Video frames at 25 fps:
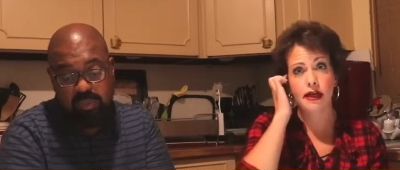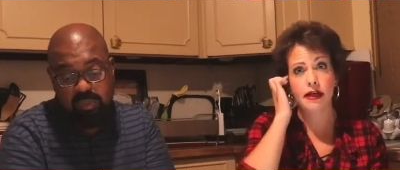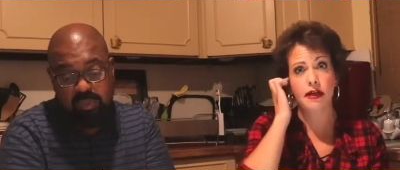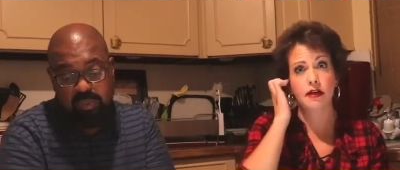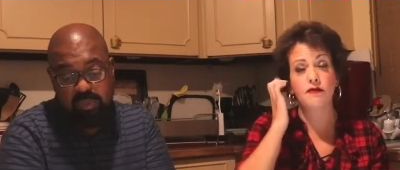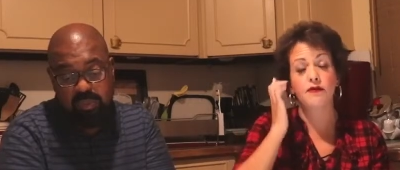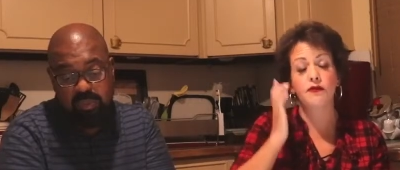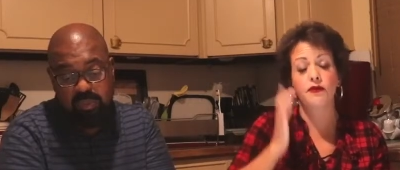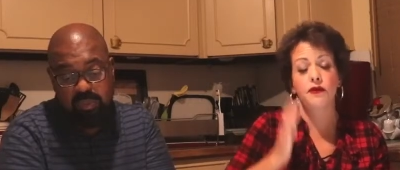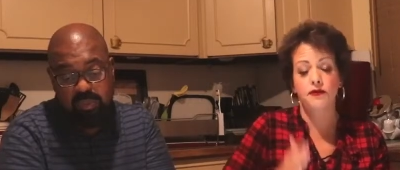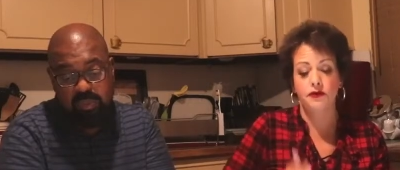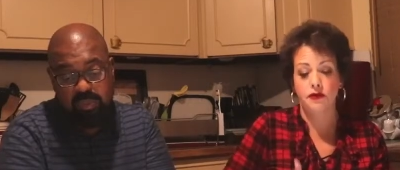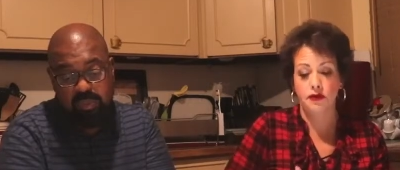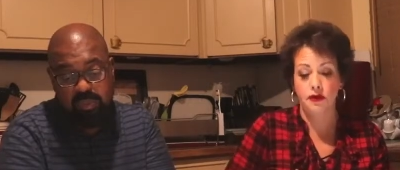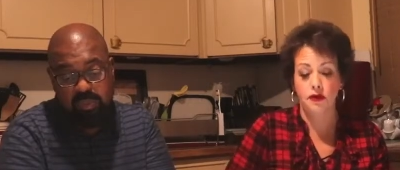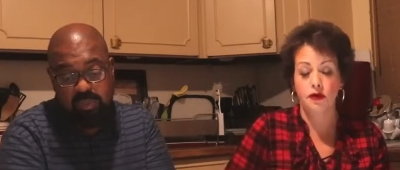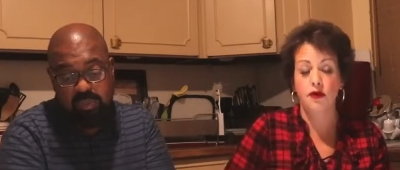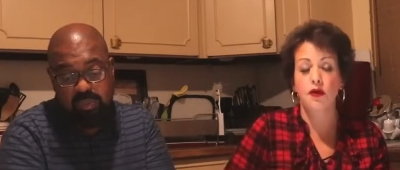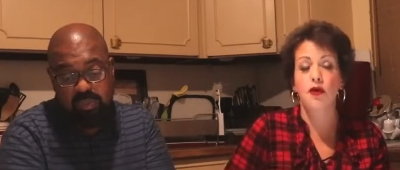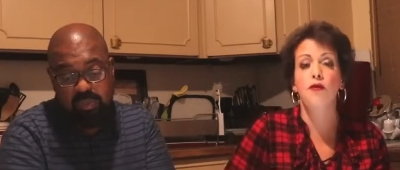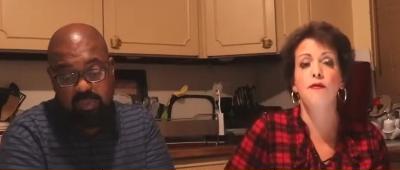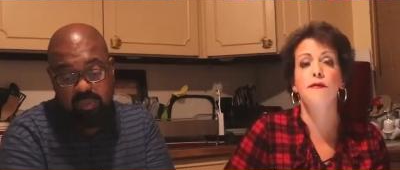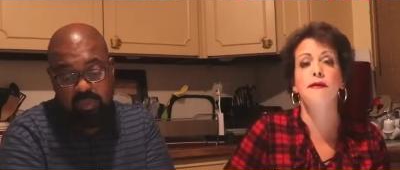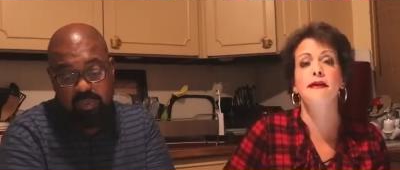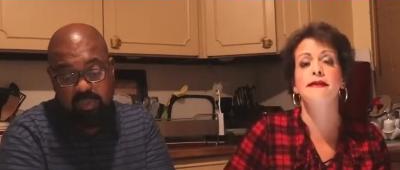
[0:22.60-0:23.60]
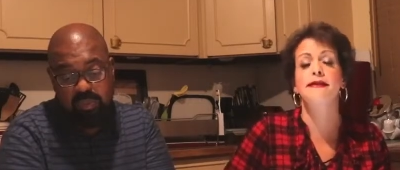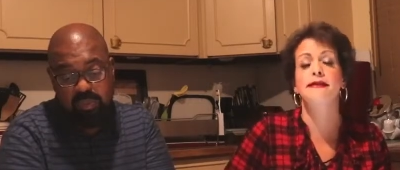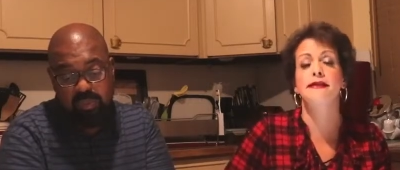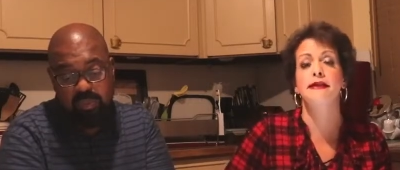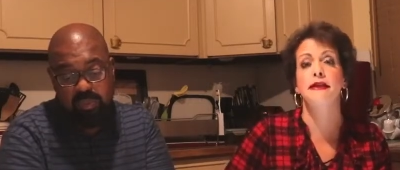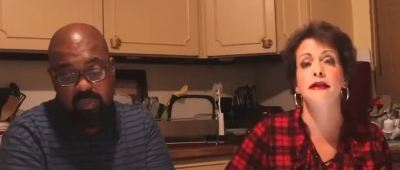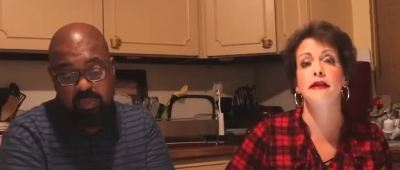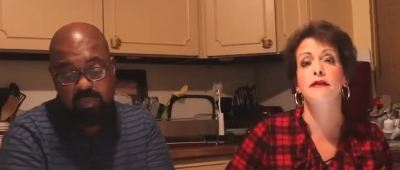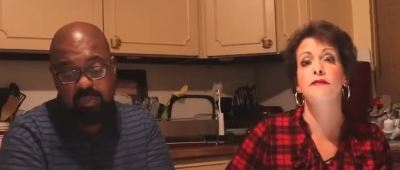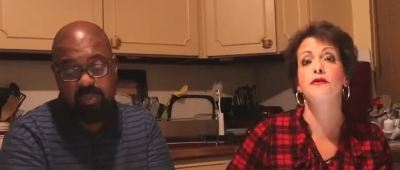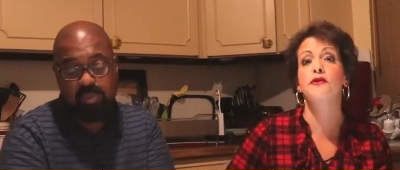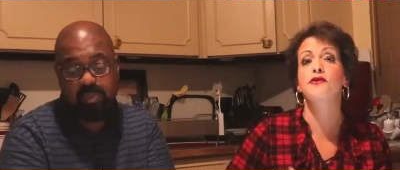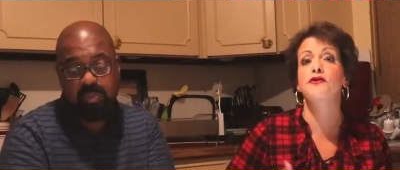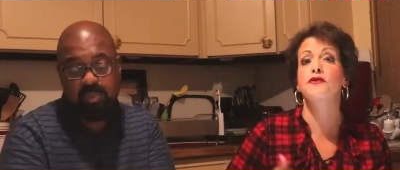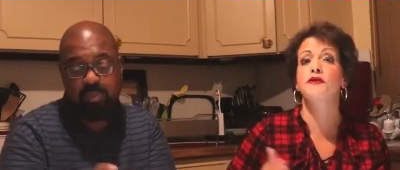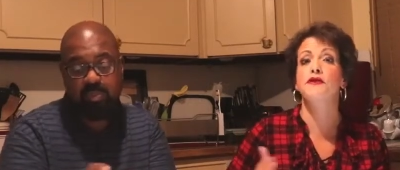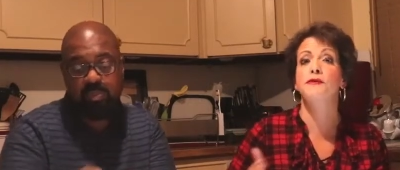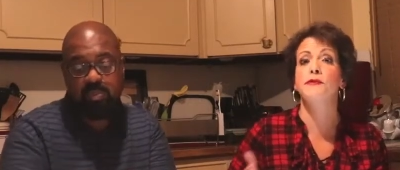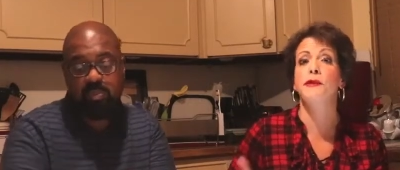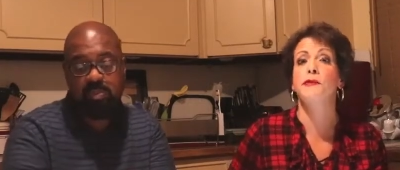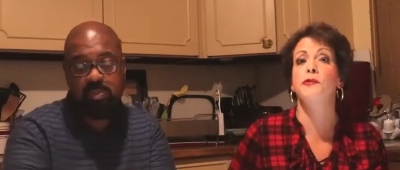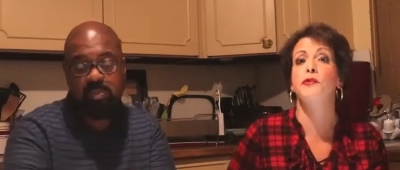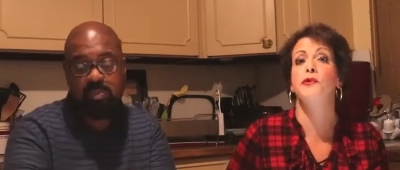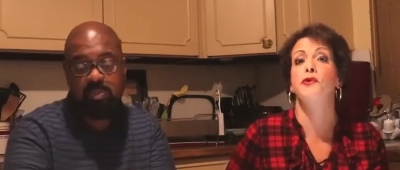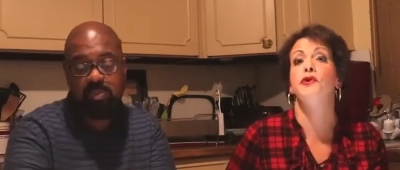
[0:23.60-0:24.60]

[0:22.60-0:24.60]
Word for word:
Speaker 1: diet for their obesity versus people